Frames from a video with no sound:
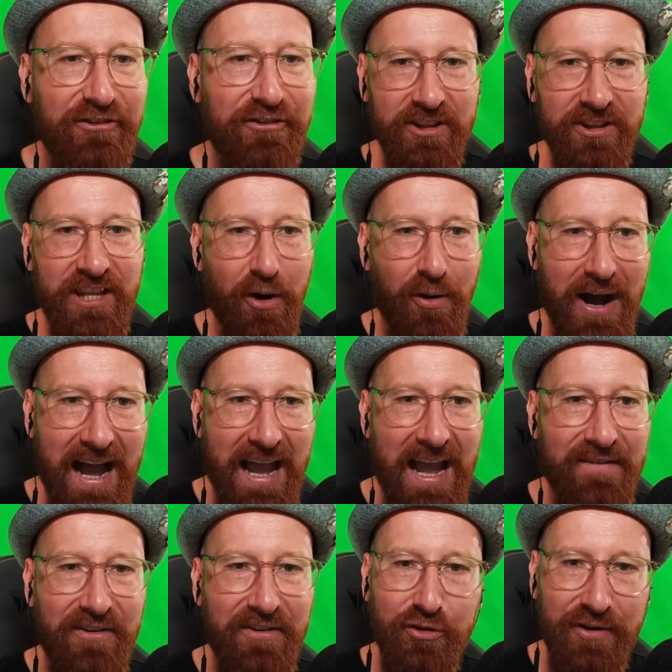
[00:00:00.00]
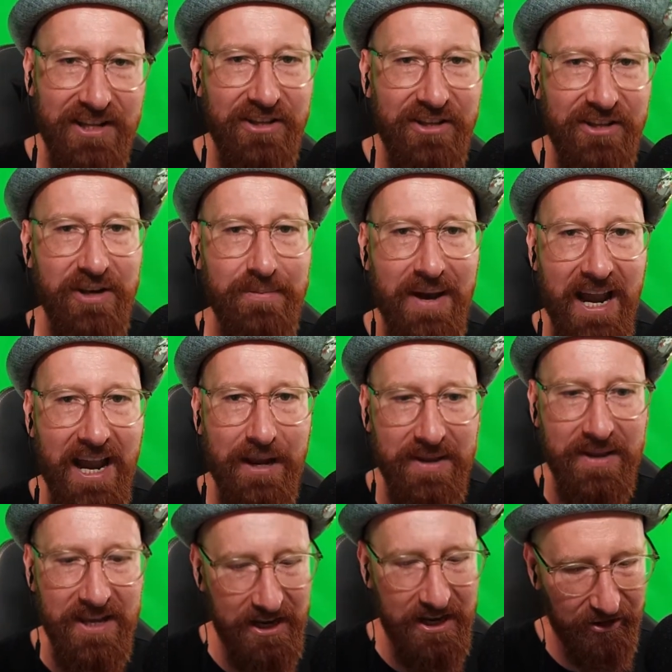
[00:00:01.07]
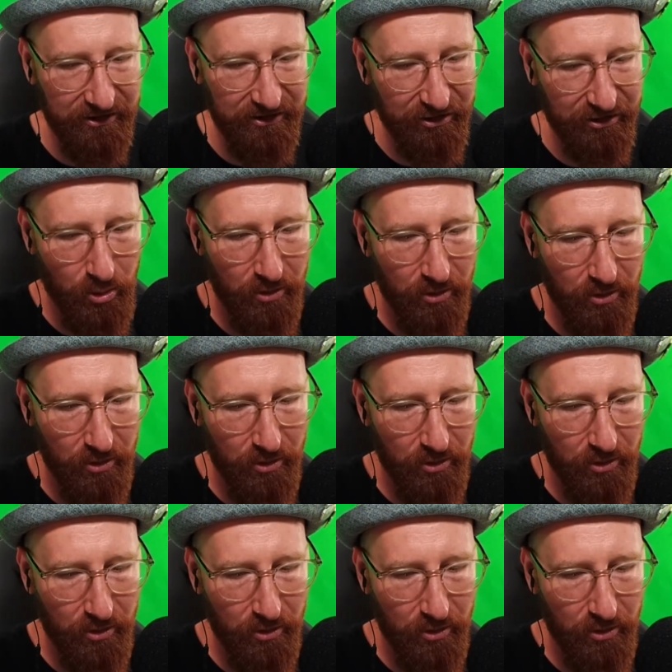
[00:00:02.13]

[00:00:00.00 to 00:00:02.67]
can tell, I have a green screen behind me here. So this